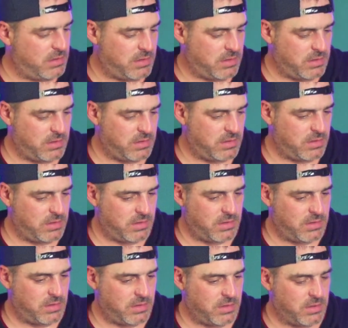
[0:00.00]
I
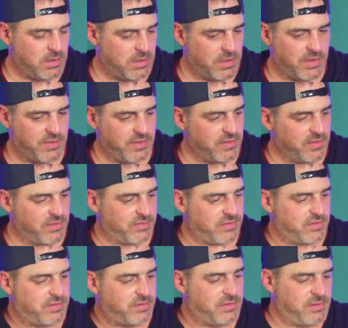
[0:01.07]
think this
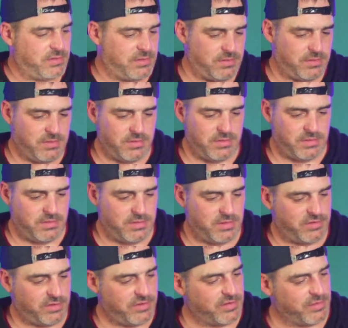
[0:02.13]
is
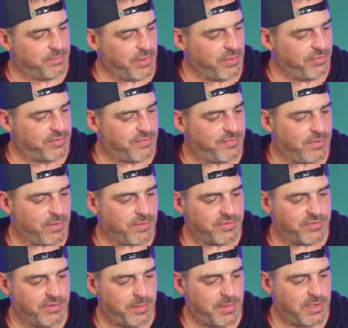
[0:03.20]
supposed to fold
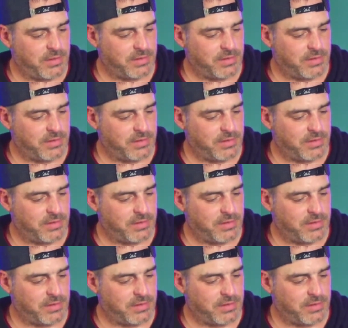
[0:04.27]
somehow.